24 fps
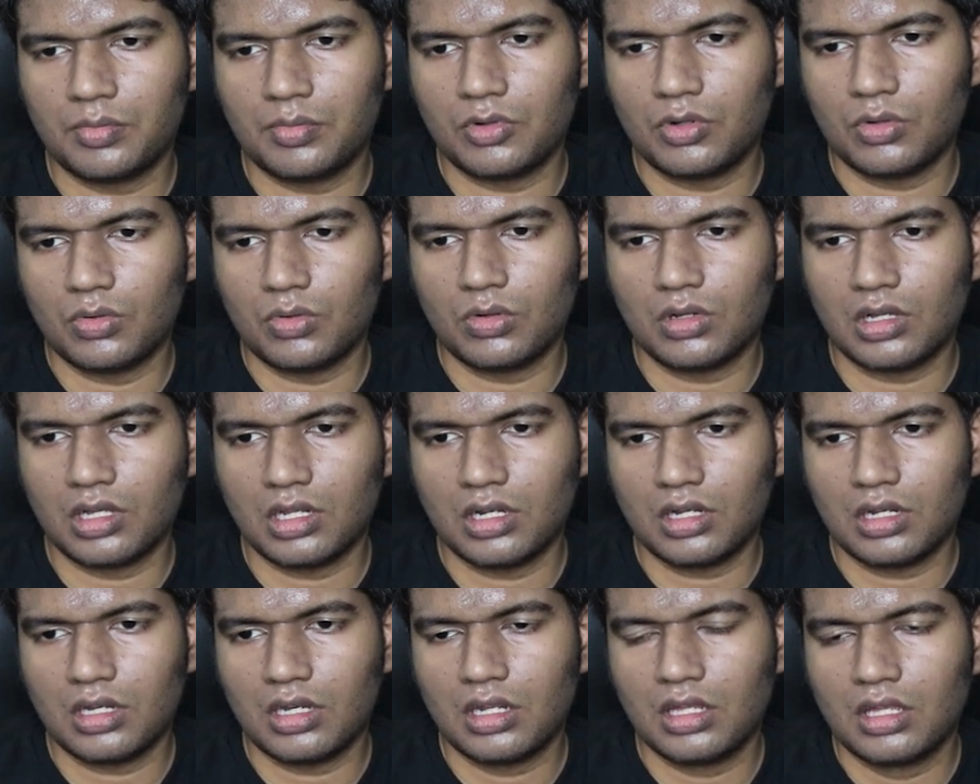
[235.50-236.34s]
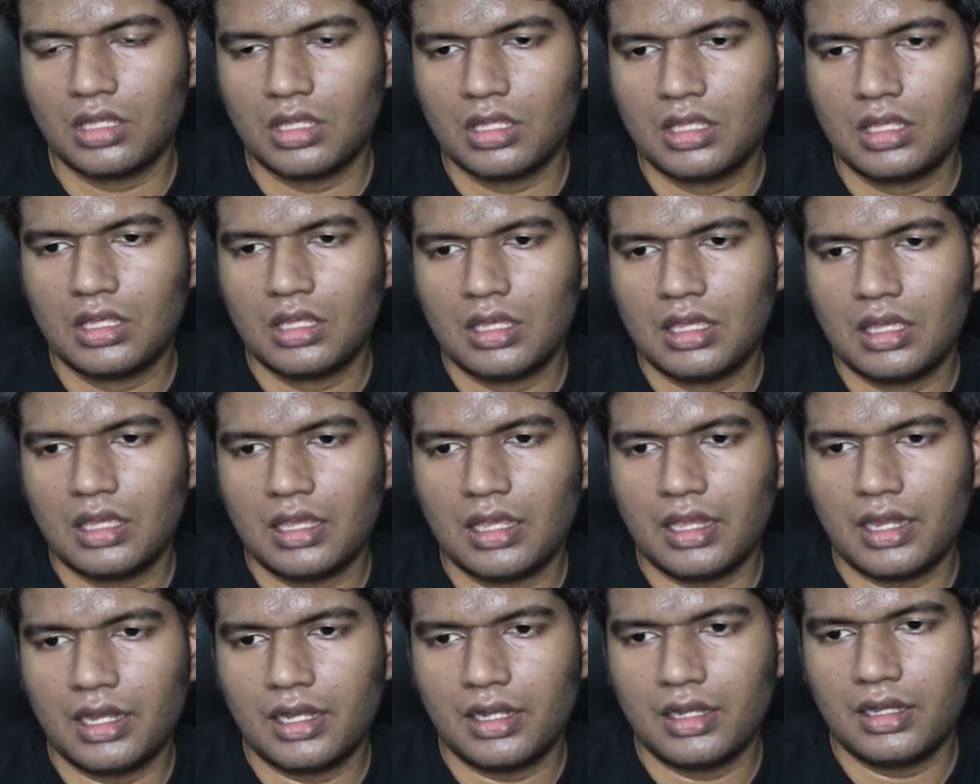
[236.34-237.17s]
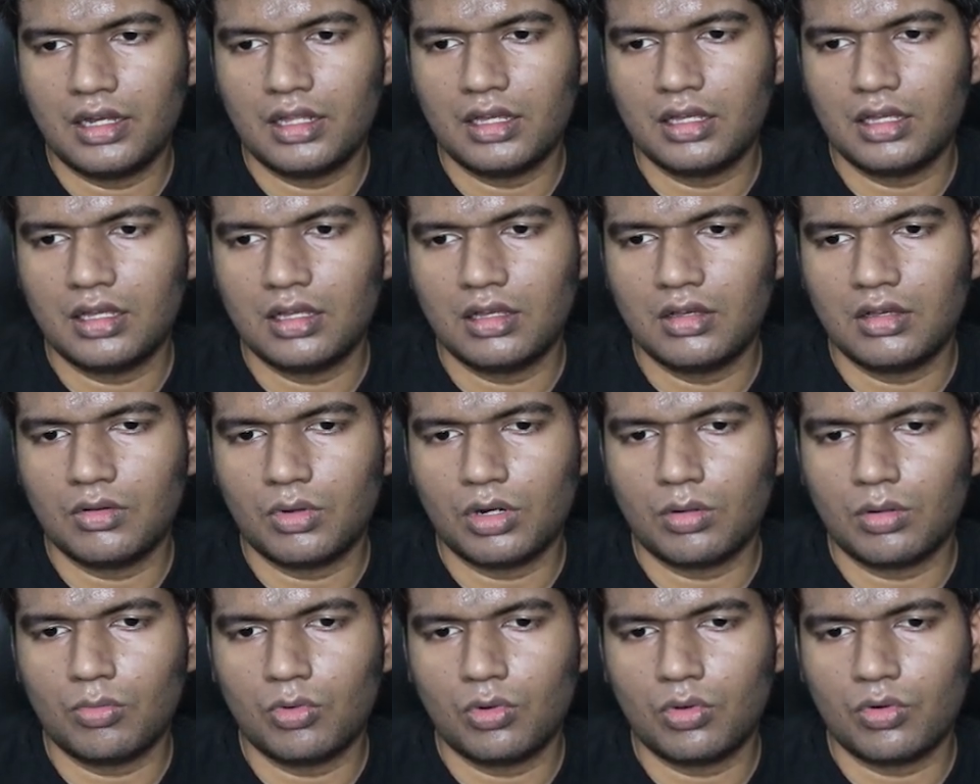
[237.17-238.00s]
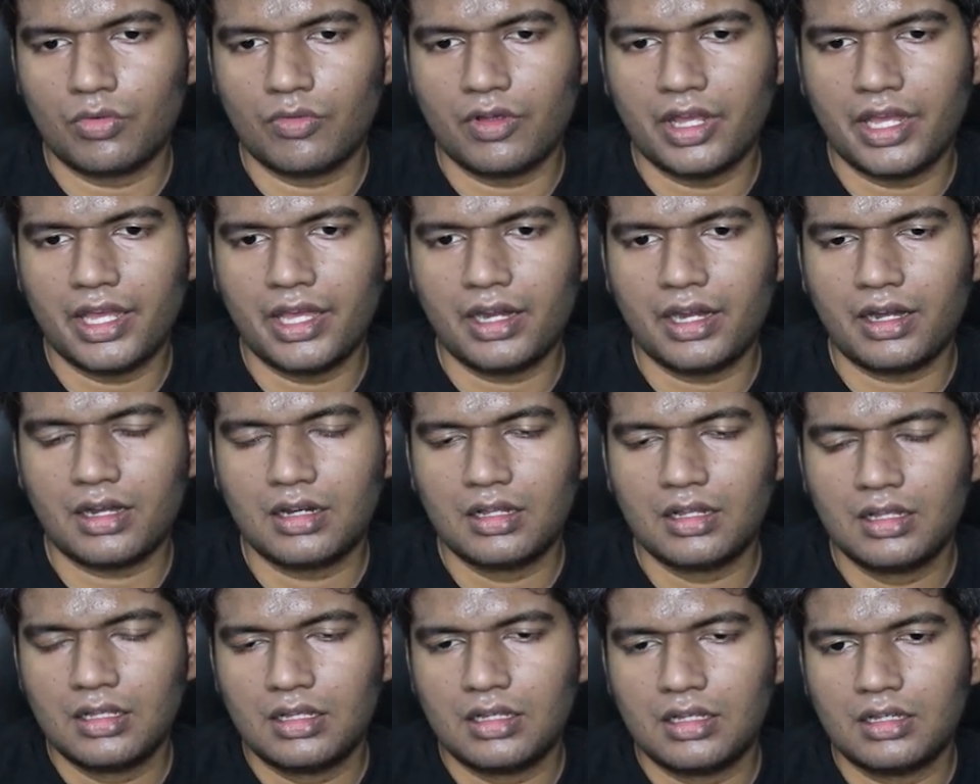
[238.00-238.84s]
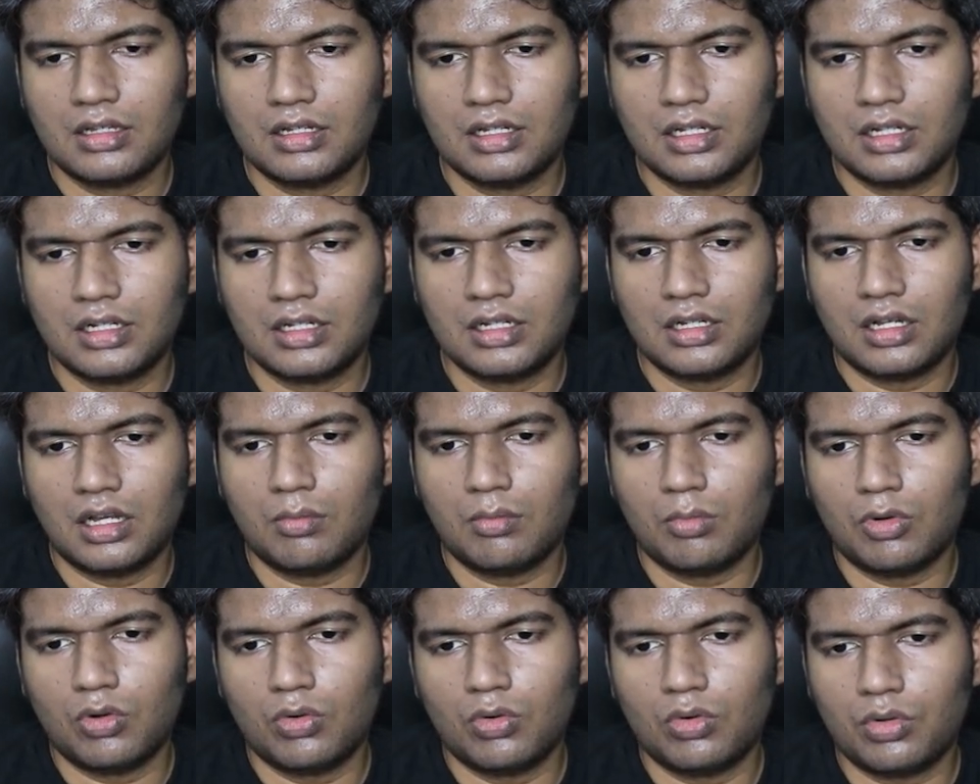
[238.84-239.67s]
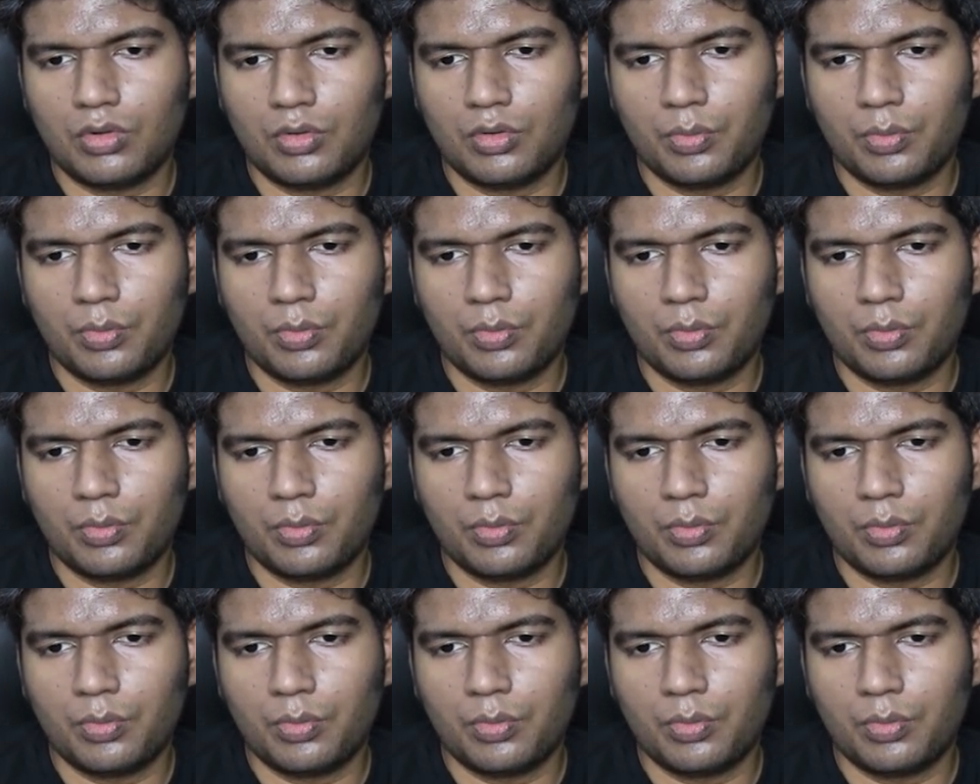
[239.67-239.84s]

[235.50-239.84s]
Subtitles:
token, and one more, where amount